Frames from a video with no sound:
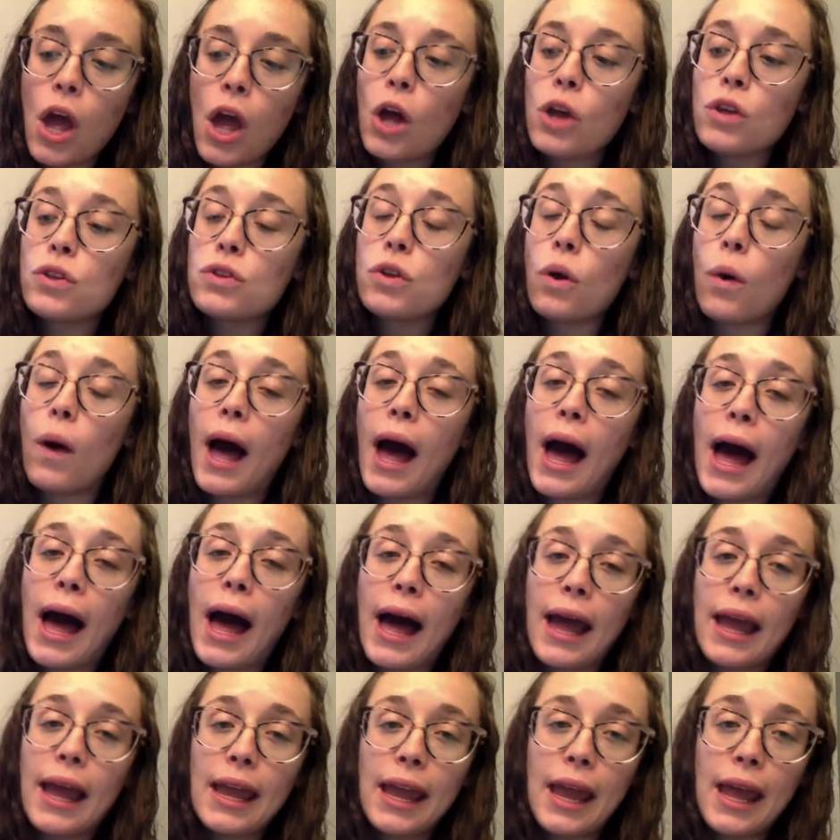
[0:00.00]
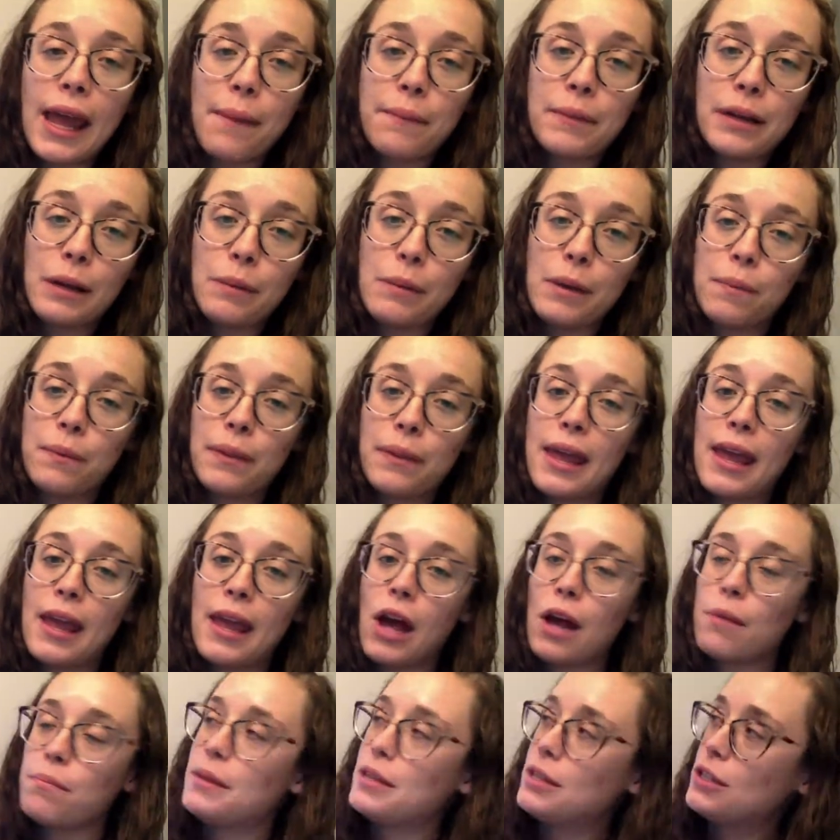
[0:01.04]
So I am going to be playing
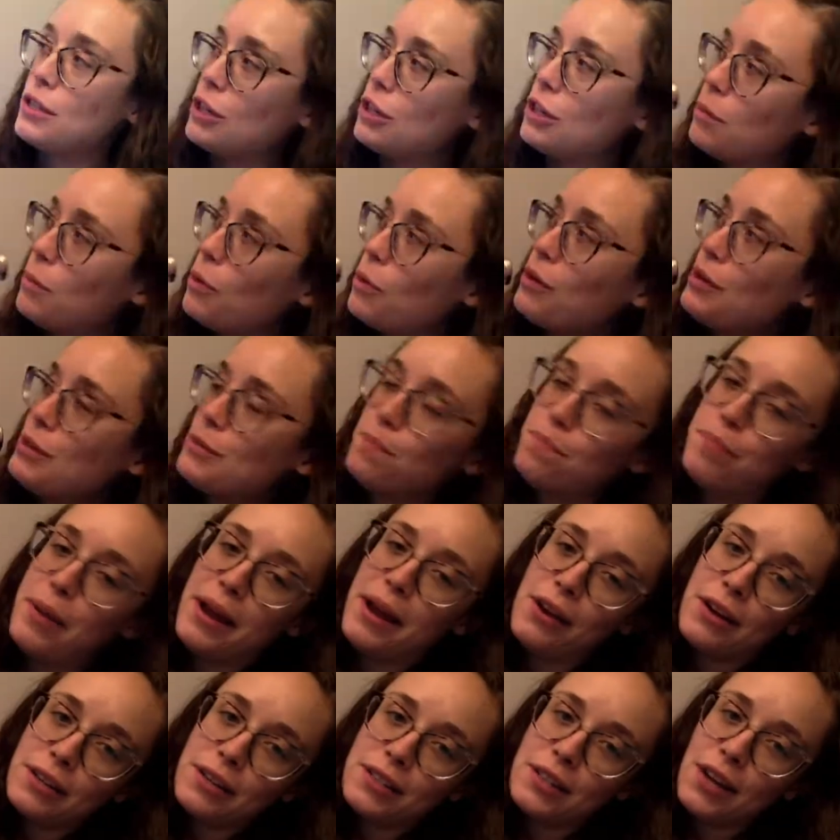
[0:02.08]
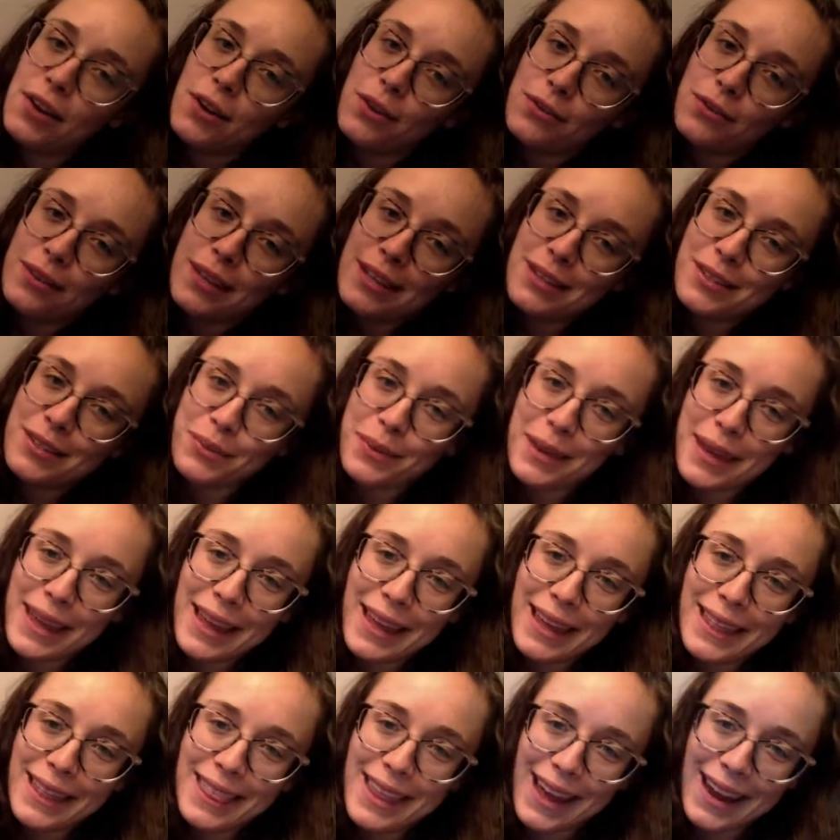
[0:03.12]
on Mr. Demore's baritone this
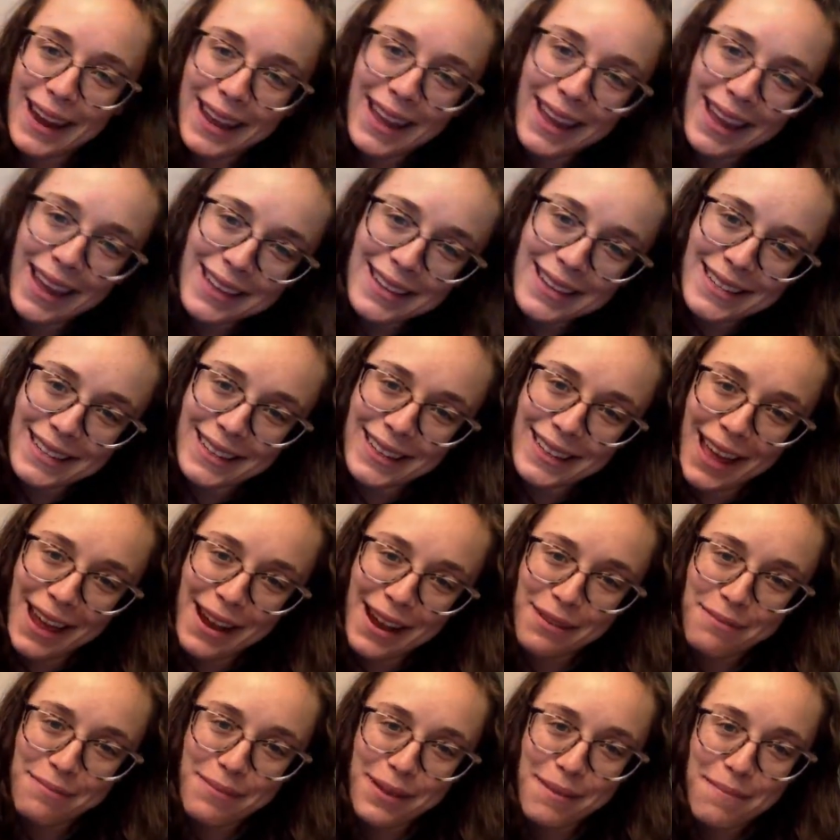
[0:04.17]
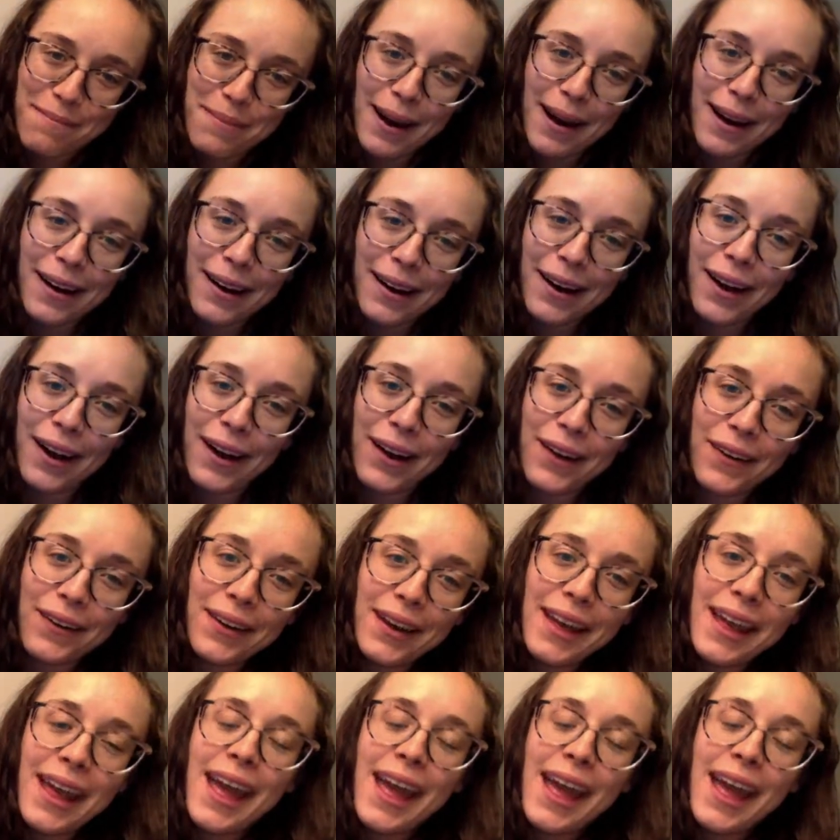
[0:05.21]
week that he is letting me borrow.